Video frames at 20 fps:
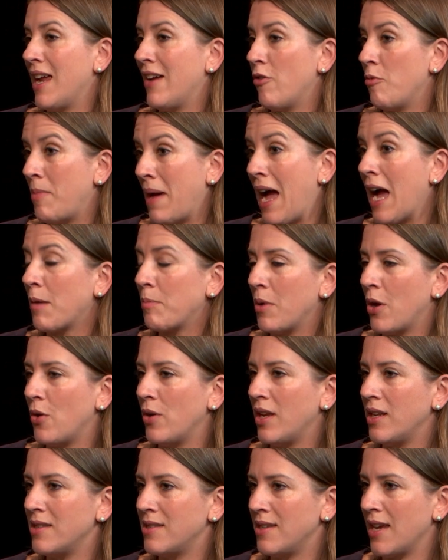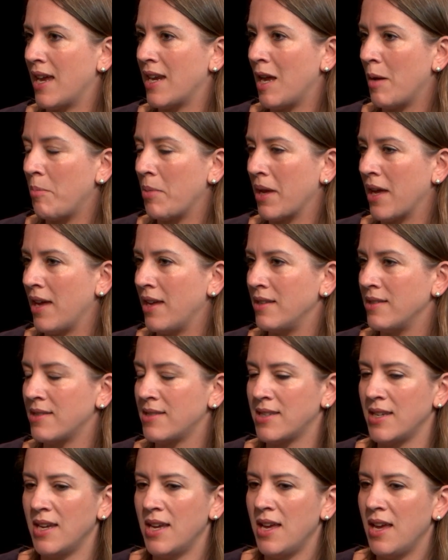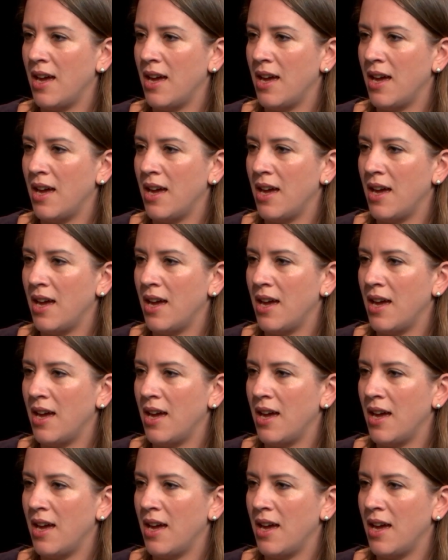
have a backbone and stand up against